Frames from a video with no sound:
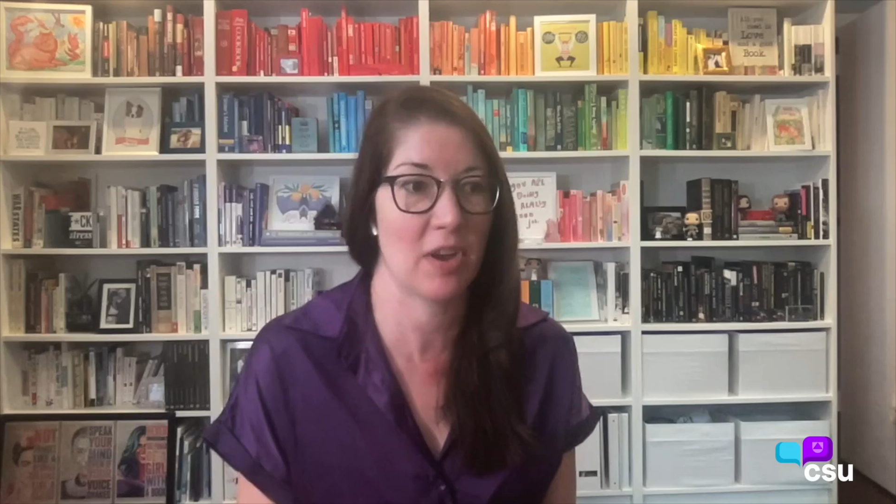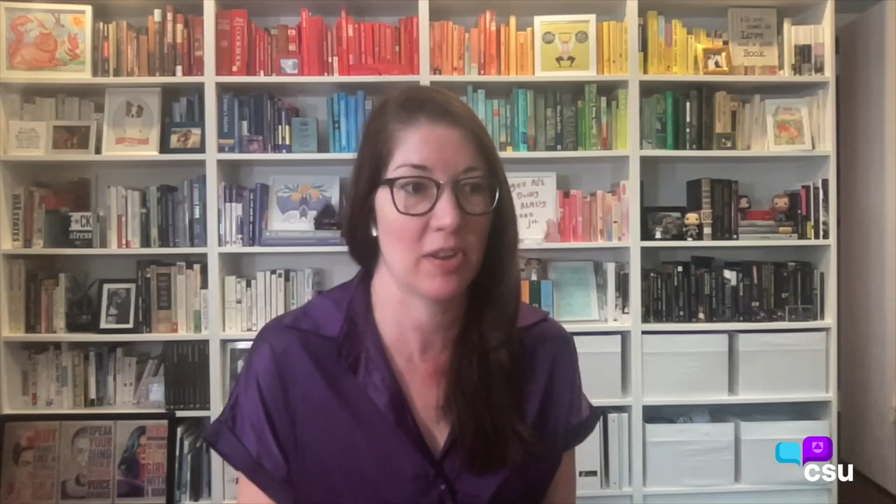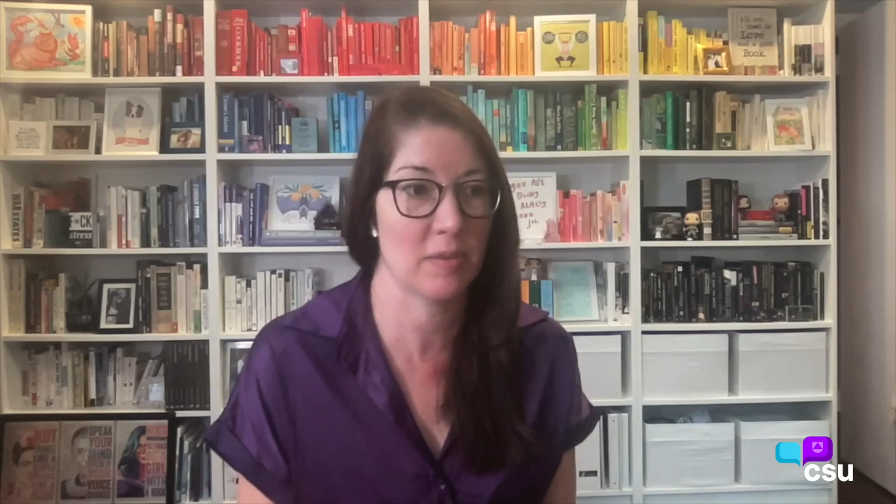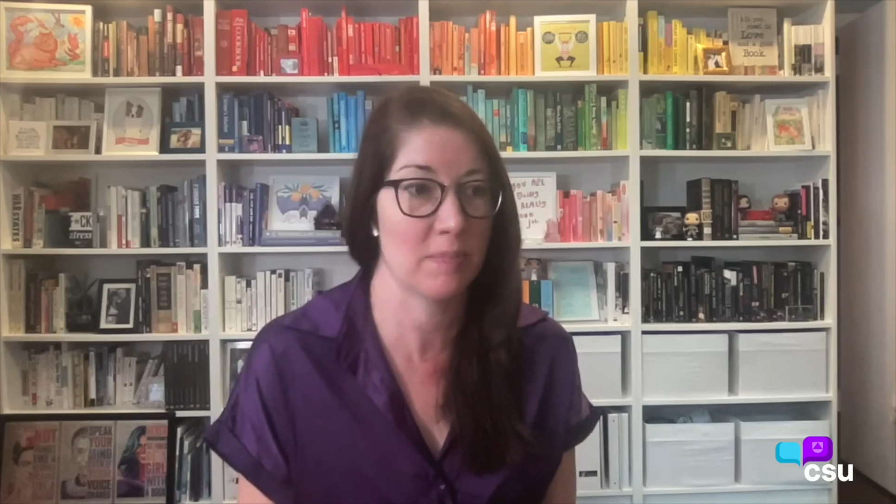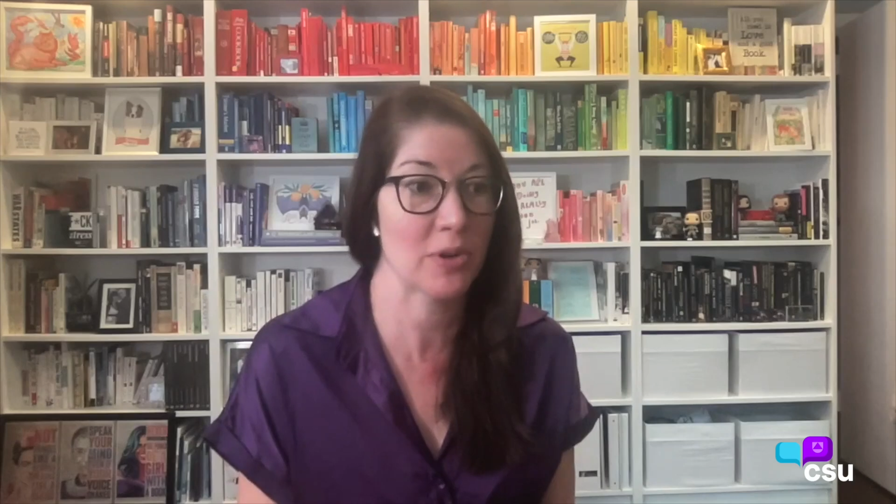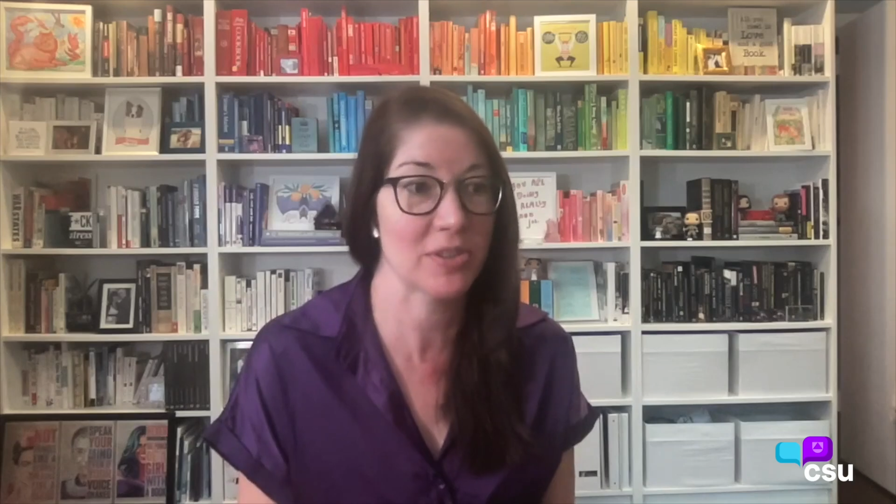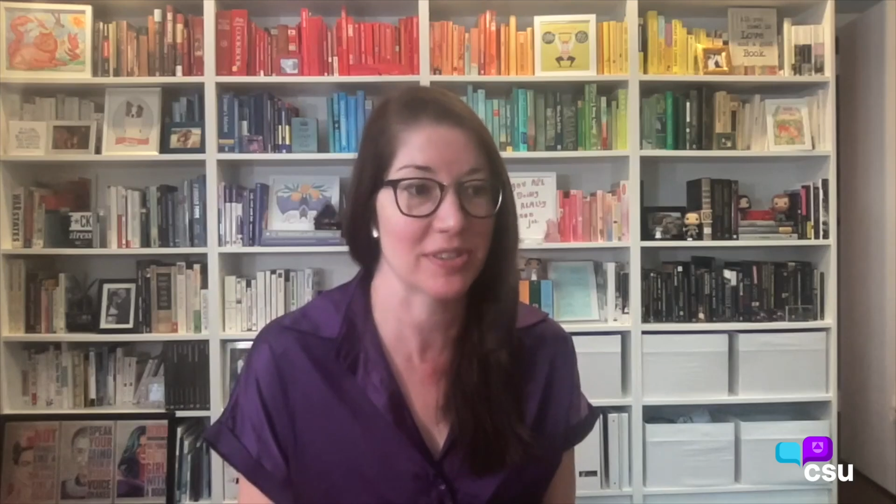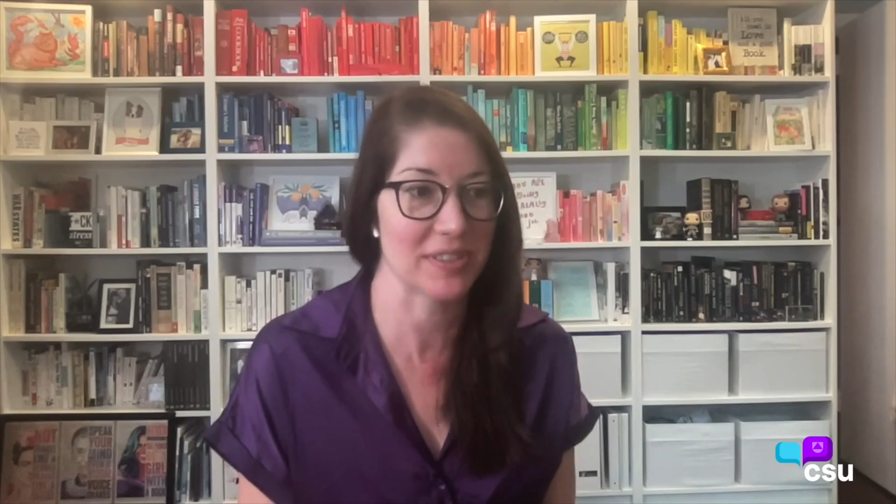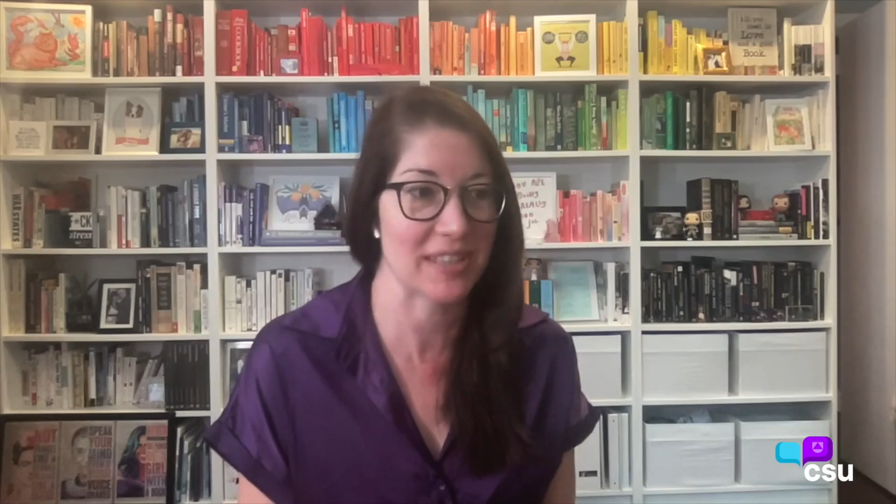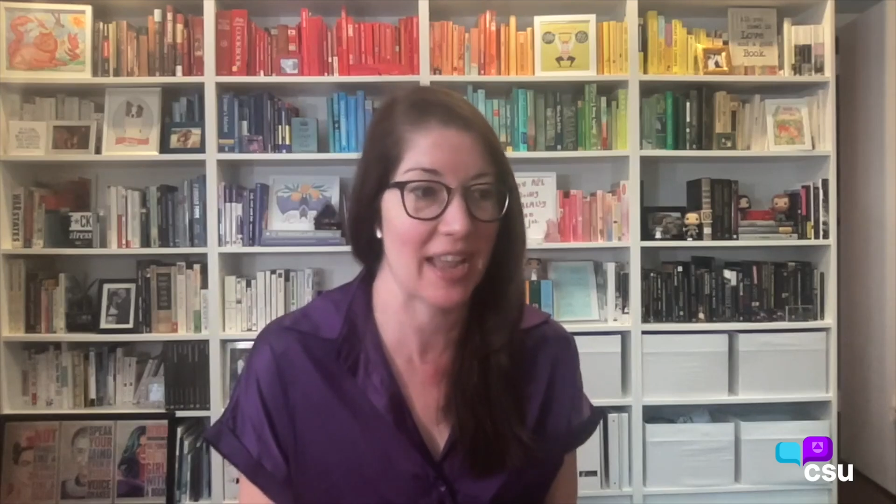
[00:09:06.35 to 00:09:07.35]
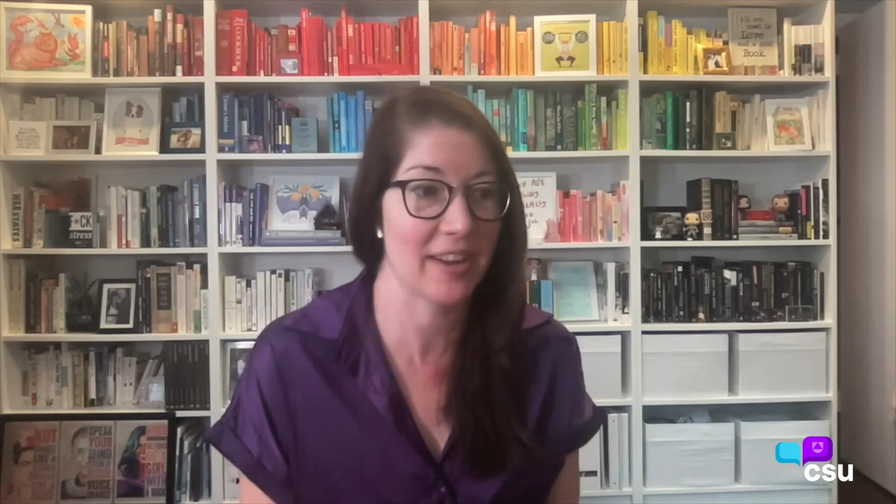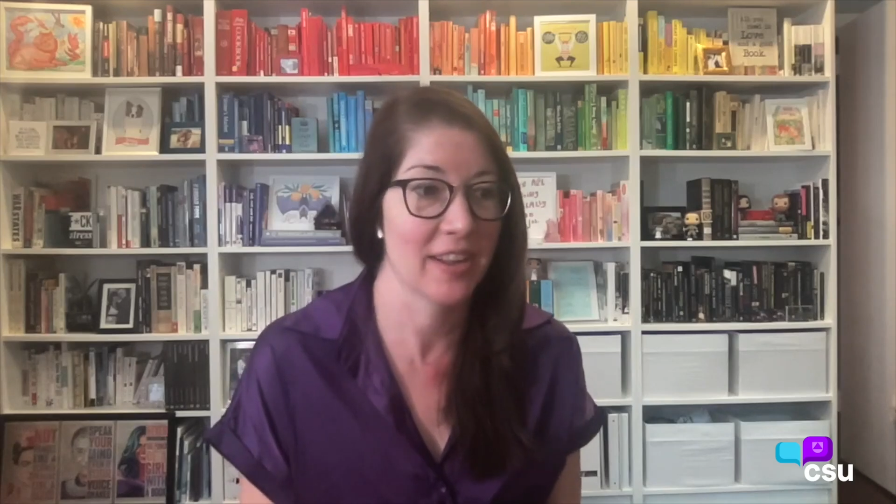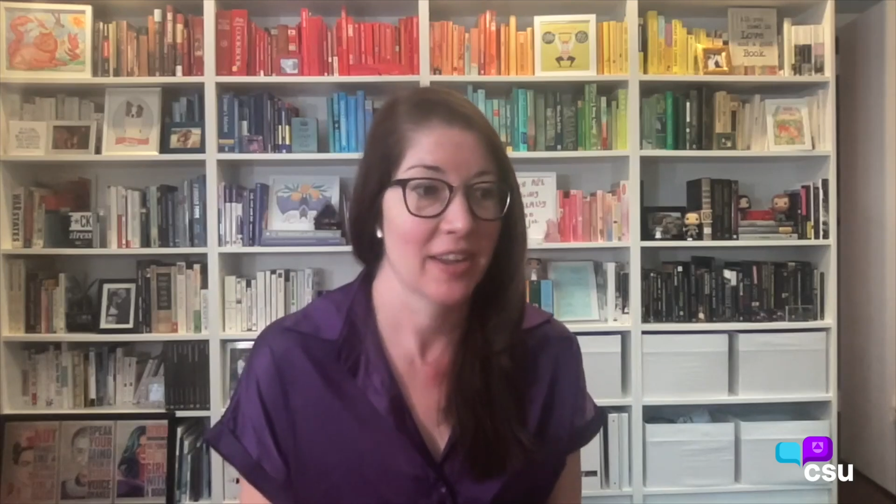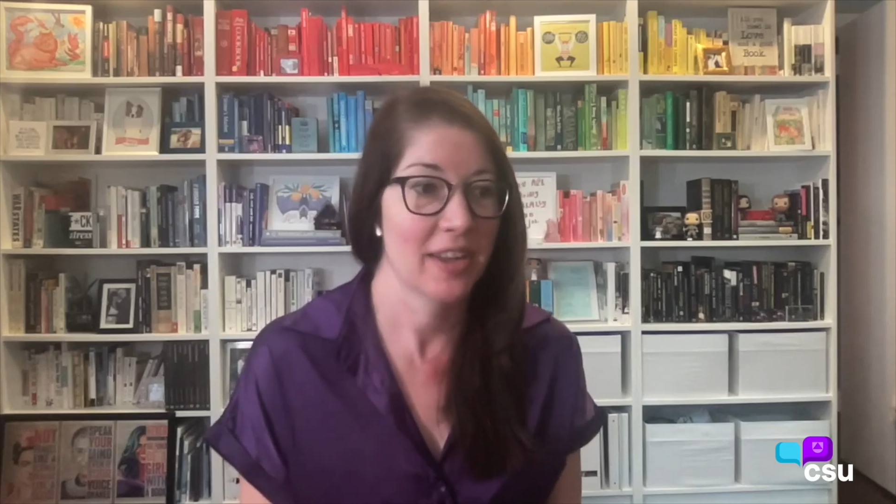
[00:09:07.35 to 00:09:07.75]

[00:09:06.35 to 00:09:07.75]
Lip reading: on the personal side.